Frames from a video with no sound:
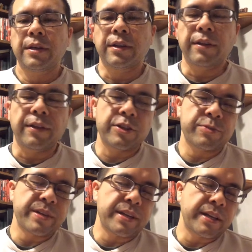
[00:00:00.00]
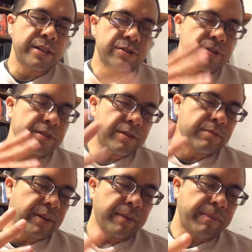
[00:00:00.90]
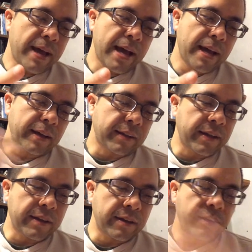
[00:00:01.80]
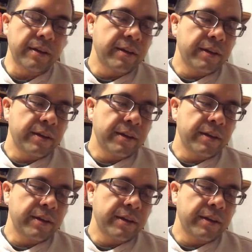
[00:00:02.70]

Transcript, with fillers: there's been interest to bring it back, and then,